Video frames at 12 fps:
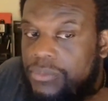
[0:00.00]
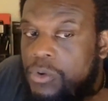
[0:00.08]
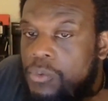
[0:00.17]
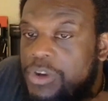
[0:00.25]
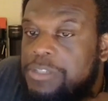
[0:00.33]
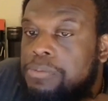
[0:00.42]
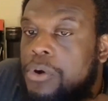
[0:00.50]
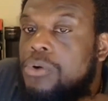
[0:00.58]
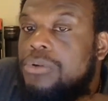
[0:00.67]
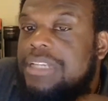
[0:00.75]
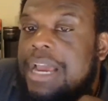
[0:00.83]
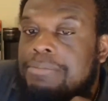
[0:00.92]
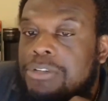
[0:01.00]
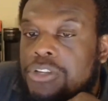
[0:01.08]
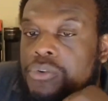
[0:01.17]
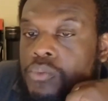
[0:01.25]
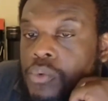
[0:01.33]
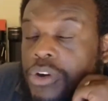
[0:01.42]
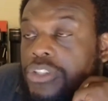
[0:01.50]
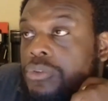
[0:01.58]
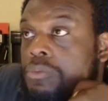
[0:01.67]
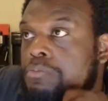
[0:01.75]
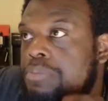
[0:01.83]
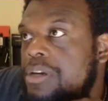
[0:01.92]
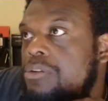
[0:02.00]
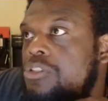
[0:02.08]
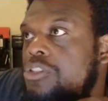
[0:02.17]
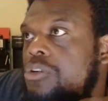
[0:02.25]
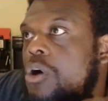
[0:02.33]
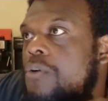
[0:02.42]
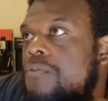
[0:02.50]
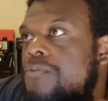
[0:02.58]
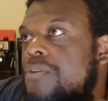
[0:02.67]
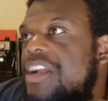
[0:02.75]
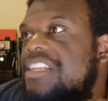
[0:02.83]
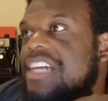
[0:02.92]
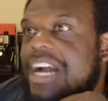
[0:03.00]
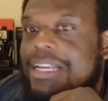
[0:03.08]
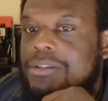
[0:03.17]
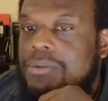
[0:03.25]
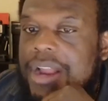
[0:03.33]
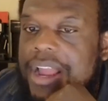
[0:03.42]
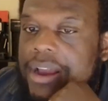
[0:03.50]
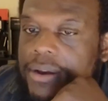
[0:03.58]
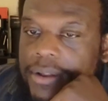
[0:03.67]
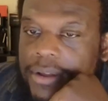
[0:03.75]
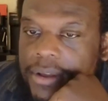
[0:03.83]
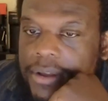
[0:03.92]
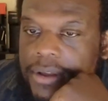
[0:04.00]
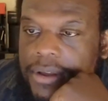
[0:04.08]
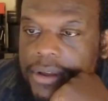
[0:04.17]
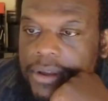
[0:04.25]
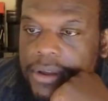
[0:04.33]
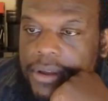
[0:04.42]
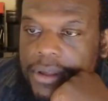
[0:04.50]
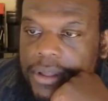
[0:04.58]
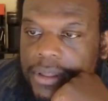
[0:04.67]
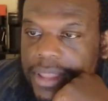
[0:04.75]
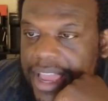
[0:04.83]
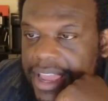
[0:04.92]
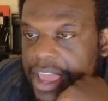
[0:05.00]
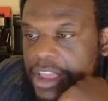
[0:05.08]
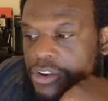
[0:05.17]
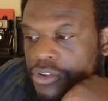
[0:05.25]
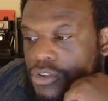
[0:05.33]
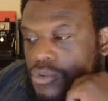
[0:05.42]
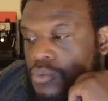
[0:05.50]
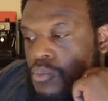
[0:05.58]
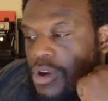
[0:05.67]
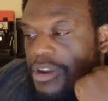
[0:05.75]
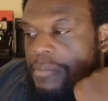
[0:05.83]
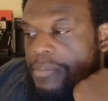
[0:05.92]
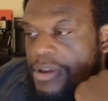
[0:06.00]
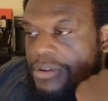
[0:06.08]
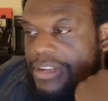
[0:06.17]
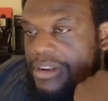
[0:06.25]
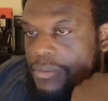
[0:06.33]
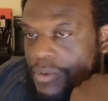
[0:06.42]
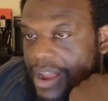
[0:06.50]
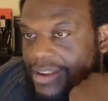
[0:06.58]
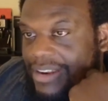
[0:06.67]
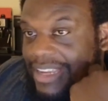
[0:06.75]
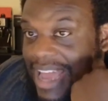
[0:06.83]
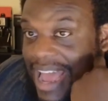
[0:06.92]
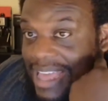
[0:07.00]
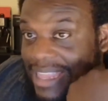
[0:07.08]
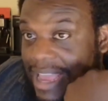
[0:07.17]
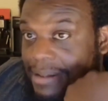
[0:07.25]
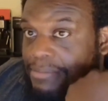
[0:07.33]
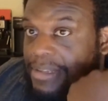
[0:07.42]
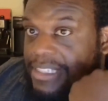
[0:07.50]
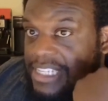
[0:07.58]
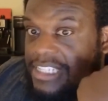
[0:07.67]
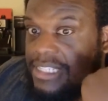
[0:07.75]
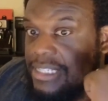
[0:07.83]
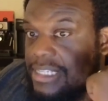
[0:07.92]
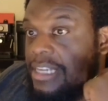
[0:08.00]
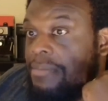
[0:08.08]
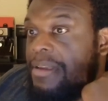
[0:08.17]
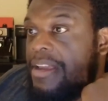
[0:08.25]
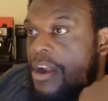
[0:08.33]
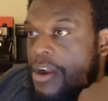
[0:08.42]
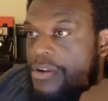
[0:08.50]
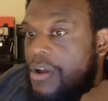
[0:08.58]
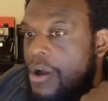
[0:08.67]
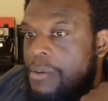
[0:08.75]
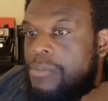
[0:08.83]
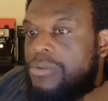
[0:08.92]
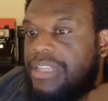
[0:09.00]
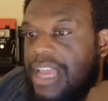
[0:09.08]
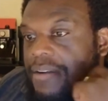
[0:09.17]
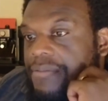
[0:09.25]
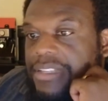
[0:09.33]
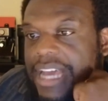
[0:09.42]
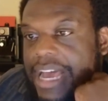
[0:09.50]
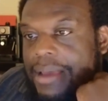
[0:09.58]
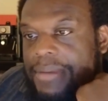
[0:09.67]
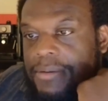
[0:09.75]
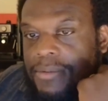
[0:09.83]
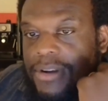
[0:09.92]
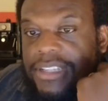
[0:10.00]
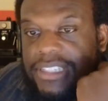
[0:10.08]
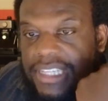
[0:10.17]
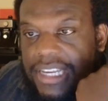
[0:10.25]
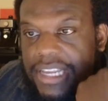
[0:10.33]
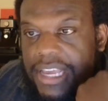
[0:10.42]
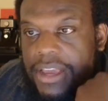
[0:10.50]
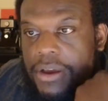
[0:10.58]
which prototype do you want to build your franchise around? Like, do you want to build it around a guy that potentially could be hurt almost every time he runs it,